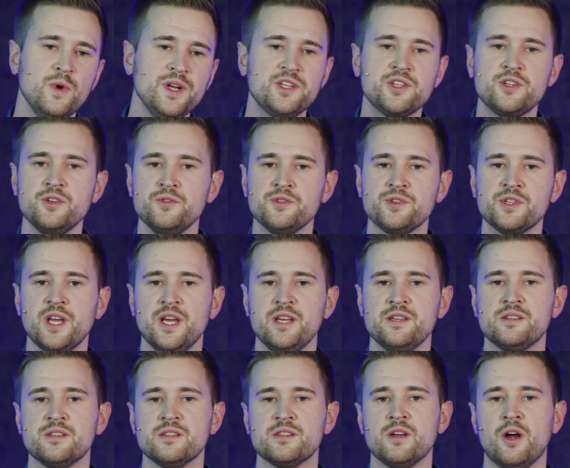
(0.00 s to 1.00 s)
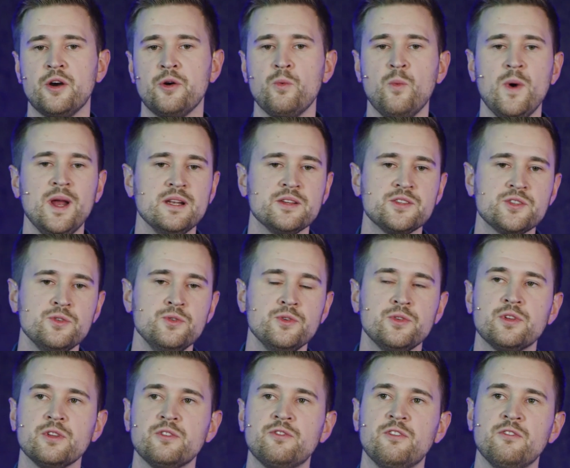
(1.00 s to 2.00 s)
which use cases are well
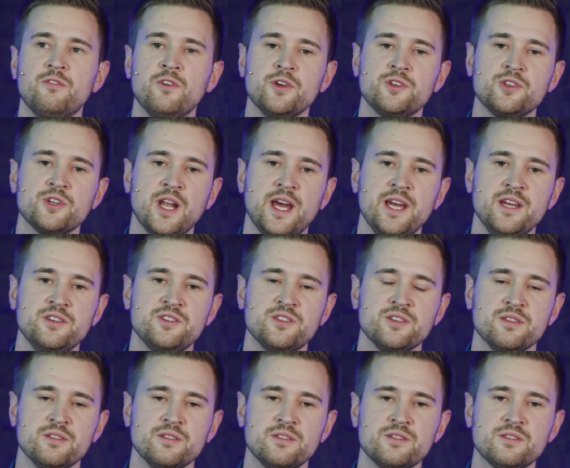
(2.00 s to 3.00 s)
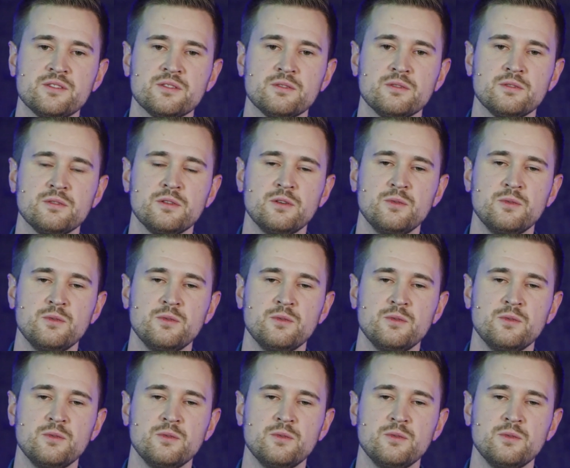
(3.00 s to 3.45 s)
suited for virtual agents,